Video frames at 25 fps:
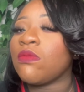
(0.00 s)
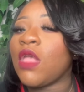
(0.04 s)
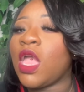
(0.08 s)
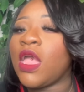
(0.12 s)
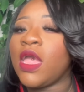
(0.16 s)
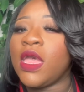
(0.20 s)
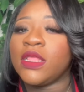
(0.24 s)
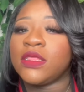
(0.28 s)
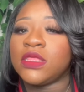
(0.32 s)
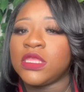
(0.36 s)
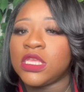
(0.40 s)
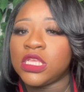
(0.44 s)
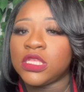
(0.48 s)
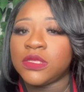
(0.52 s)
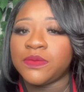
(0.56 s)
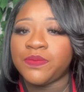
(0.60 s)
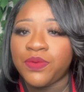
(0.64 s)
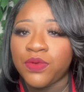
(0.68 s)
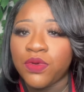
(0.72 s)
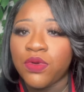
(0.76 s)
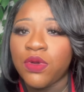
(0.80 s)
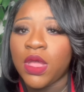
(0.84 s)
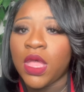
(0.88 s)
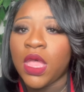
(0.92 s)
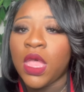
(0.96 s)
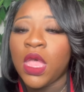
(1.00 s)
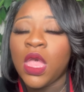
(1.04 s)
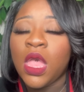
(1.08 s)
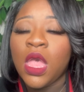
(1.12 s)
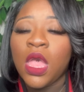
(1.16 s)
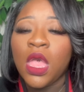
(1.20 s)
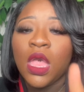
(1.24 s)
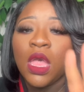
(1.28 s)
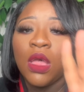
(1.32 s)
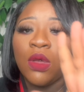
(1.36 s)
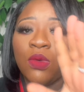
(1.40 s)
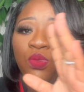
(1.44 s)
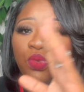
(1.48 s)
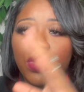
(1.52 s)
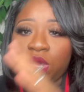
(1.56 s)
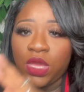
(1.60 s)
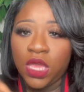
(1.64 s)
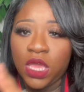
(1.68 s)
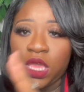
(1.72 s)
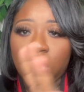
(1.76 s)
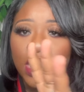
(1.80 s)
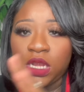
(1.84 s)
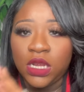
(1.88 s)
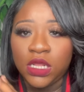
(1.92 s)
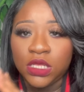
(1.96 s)
at this point
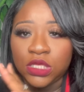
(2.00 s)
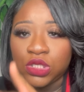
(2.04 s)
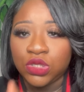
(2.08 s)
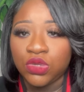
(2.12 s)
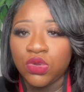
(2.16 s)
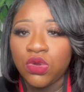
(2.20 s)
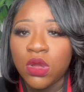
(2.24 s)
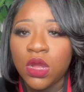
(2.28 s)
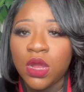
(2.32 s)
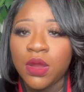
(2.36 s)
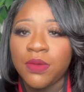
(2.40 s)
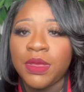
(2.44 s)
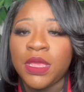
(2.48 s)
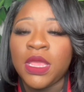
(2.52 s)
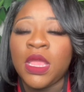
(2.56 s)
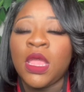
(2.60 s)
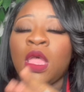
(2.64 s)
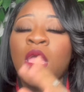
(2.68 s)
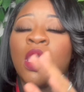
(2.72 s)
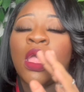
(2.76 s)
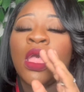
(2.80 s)
in the story,